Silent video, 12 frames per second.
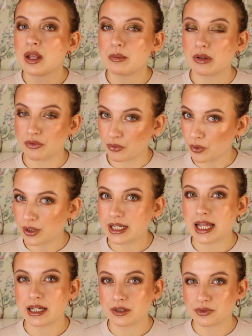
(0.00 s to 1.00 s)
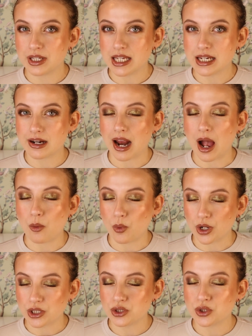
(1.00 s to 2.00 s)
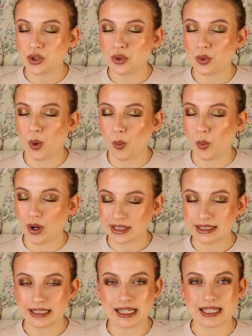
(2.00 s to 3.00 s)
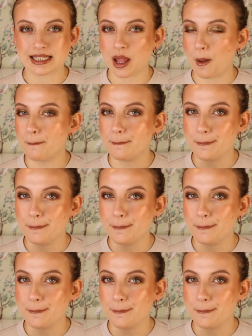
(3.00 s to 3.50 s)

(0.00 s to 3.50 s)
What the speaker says: before the end of the year, I wanna do one last